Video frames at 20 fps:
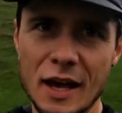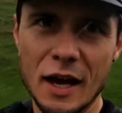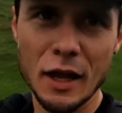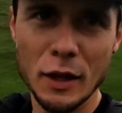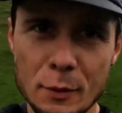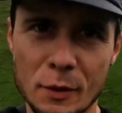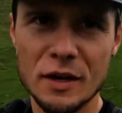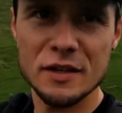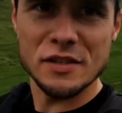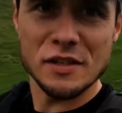
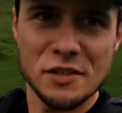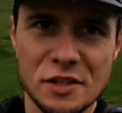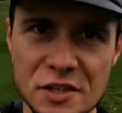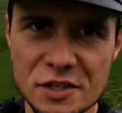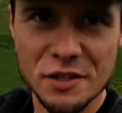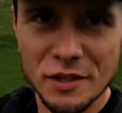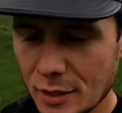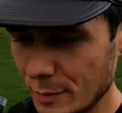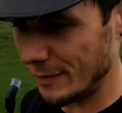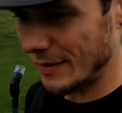otherwise it's
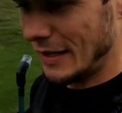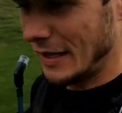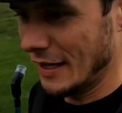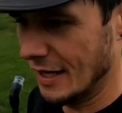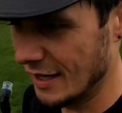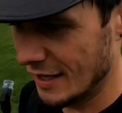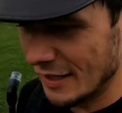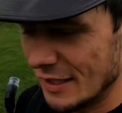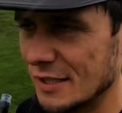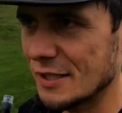just going to be
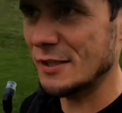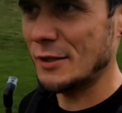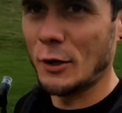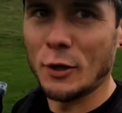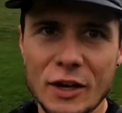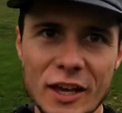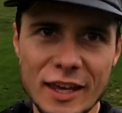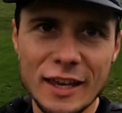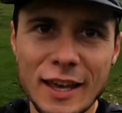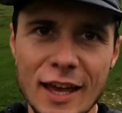
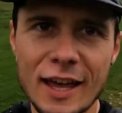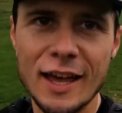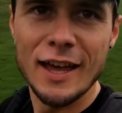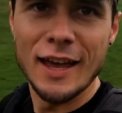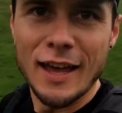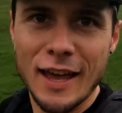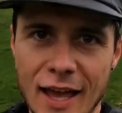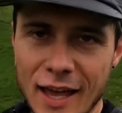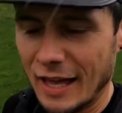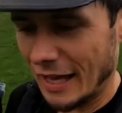soggy
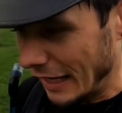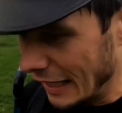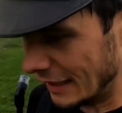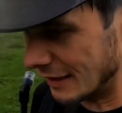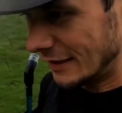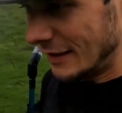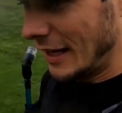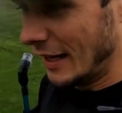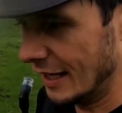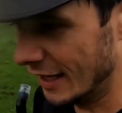
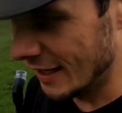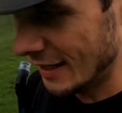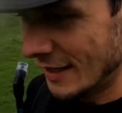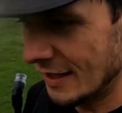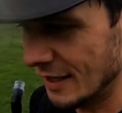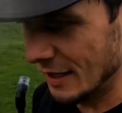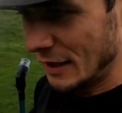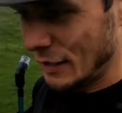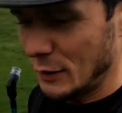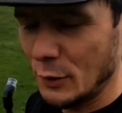and
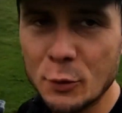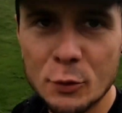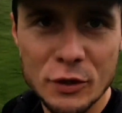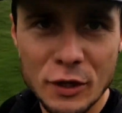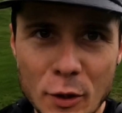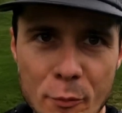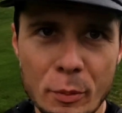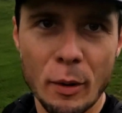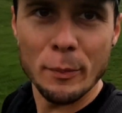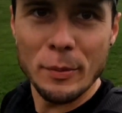the
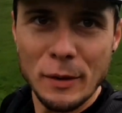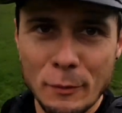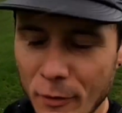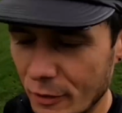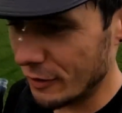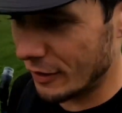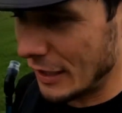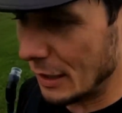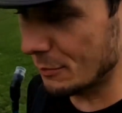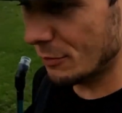audio probably
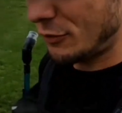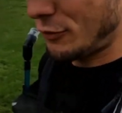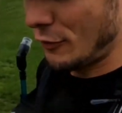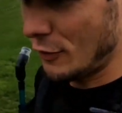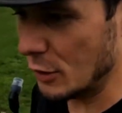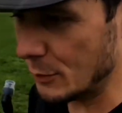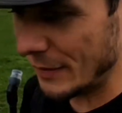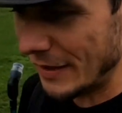won't come through.